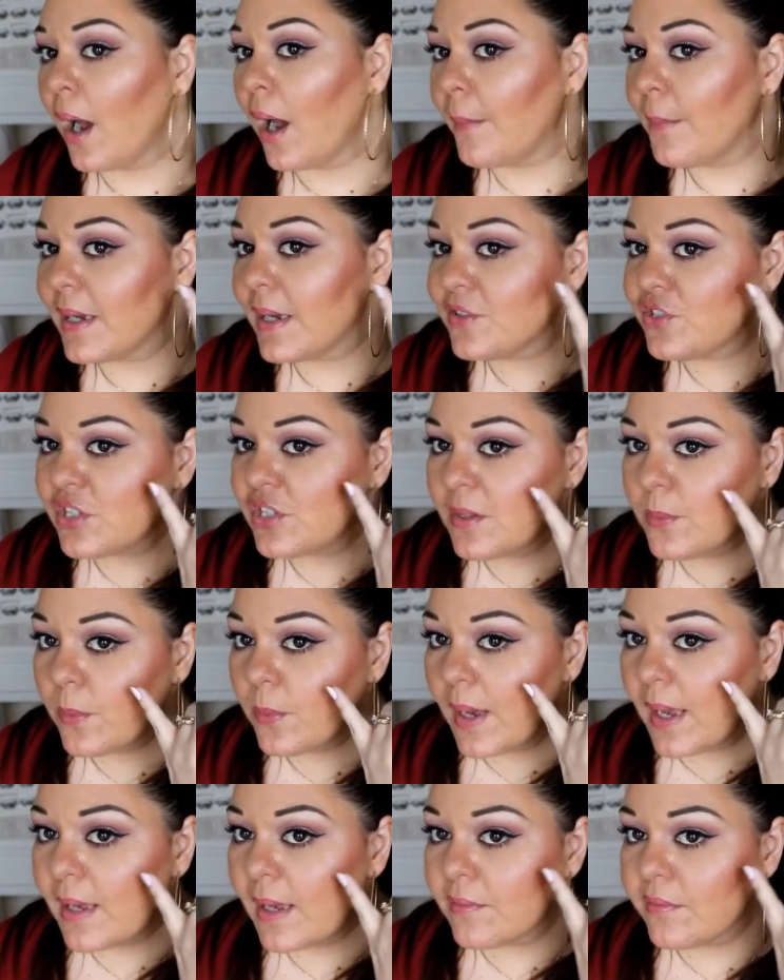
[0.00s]
I'm actually
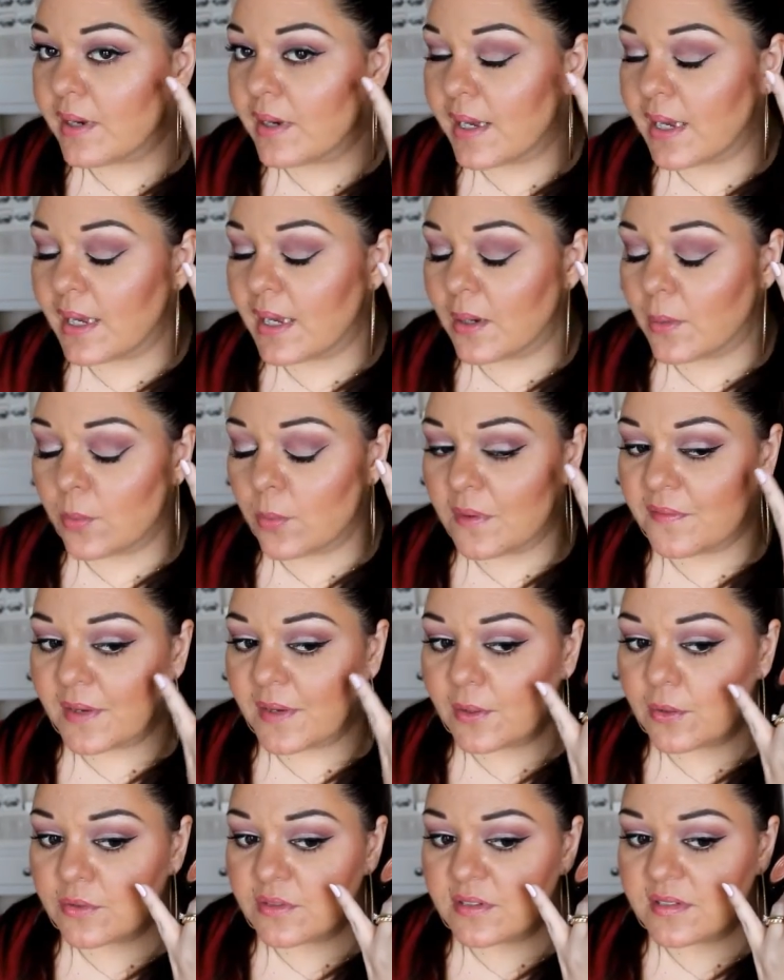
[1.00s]
wearing, what have
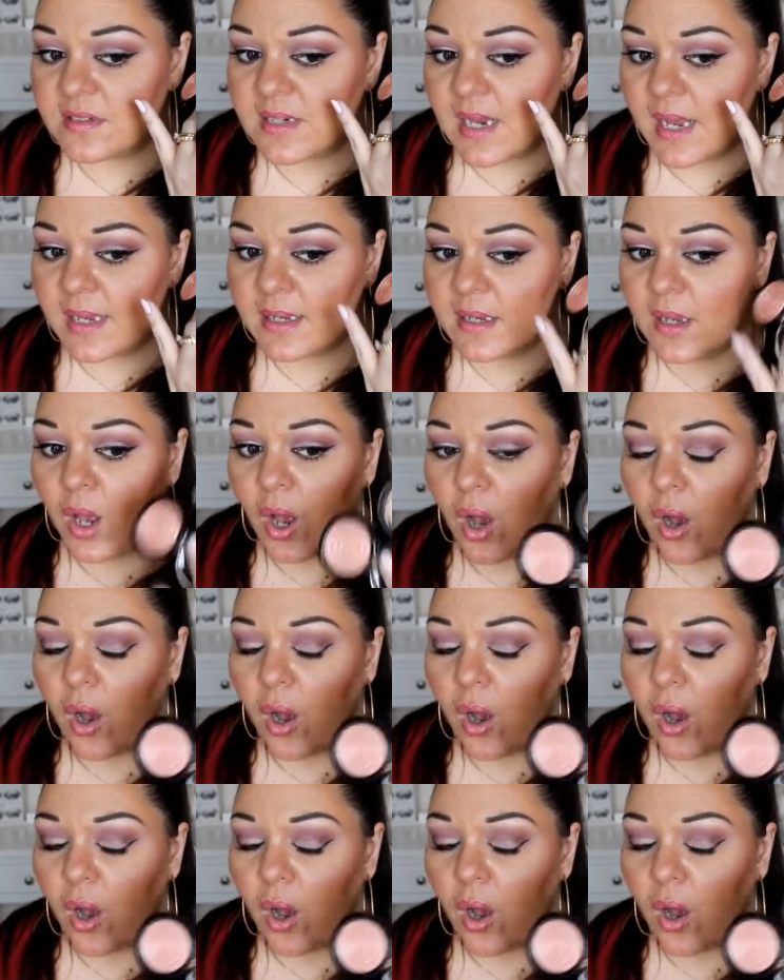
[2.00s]
I got on today?